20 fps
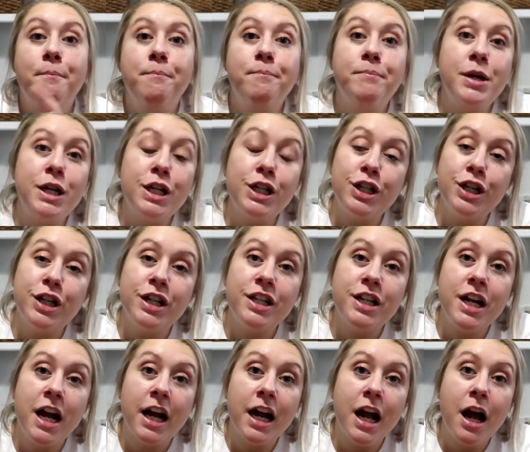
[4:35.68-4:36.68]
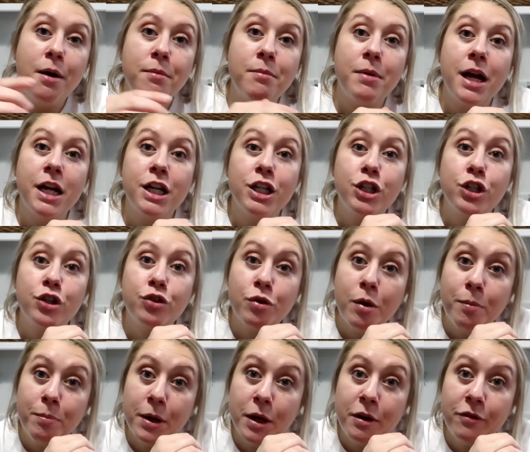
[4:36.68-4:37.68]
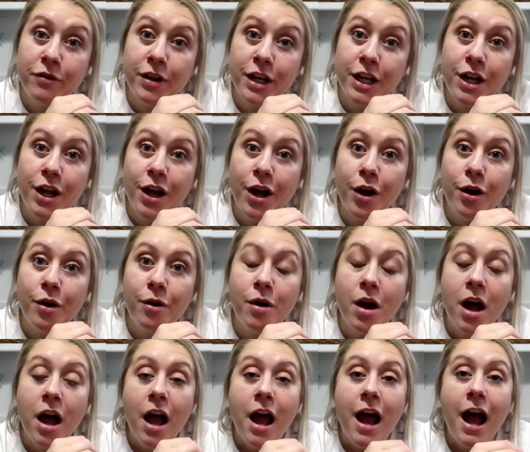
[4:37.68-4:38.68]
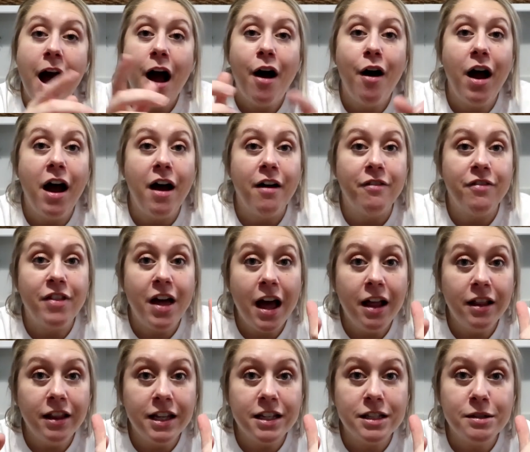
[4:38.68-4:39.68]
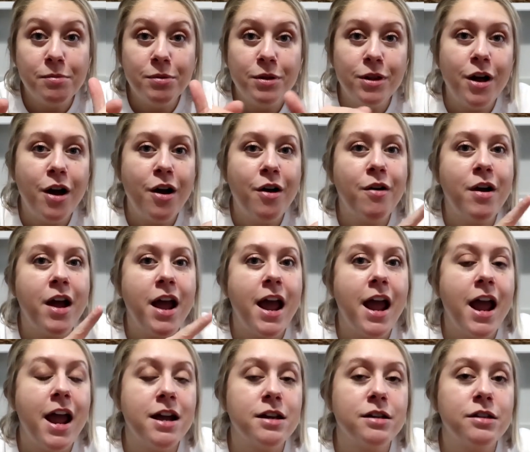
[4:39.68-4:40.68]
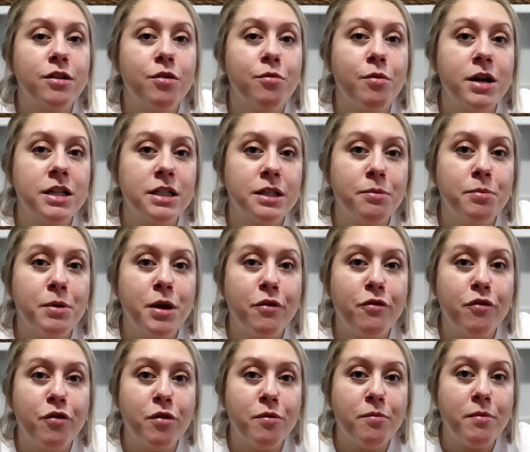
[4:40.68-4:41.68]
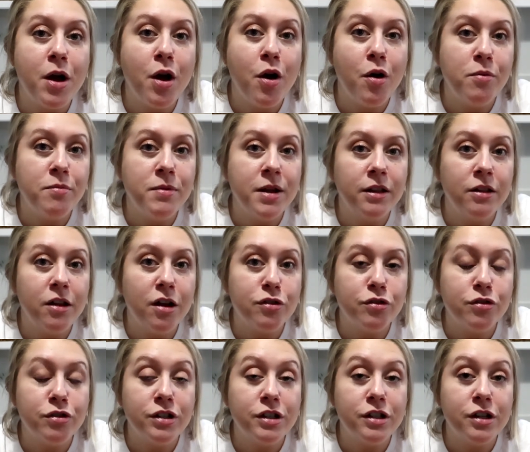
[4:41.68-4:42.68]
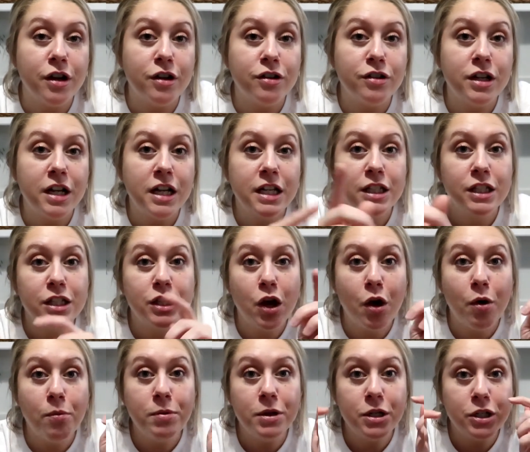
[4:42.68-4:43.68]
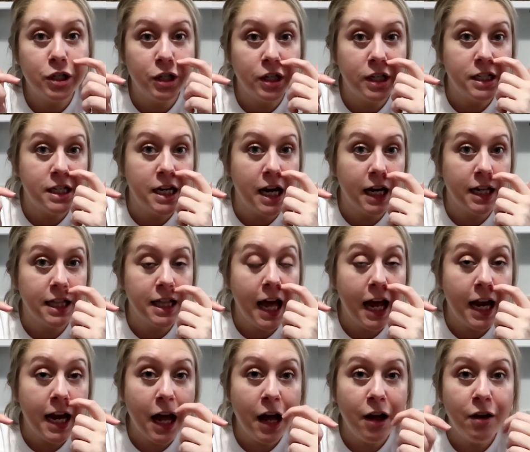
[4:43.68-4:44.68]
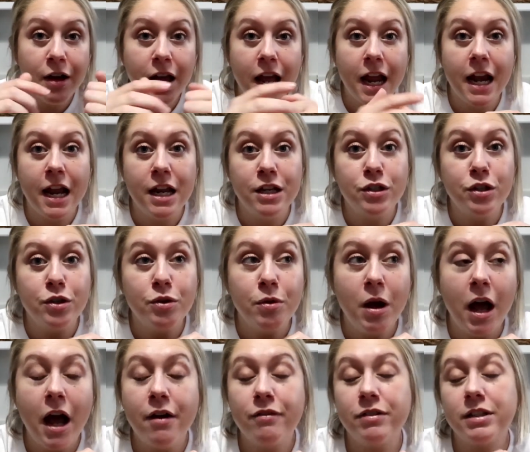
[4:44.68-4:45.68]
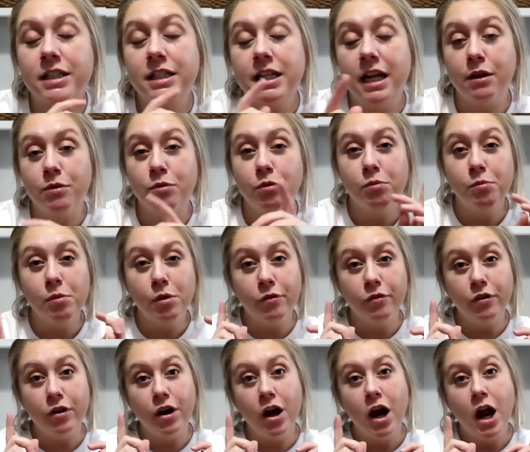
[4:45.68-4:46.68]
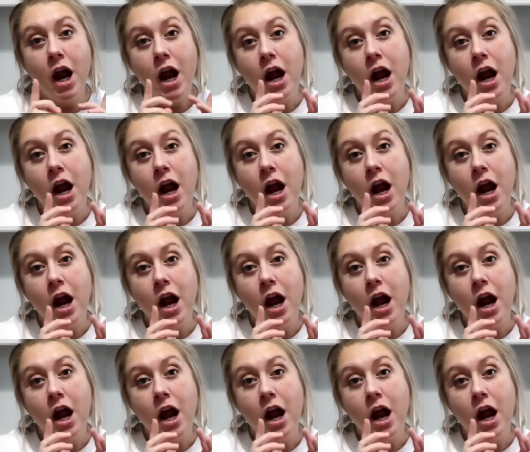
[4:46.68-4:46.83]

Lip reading: be sure to check out my stripping video. I'll have that linked below, and the recipe for my homemade laundry detergent. So be sure to check that out. And I do have a stain remover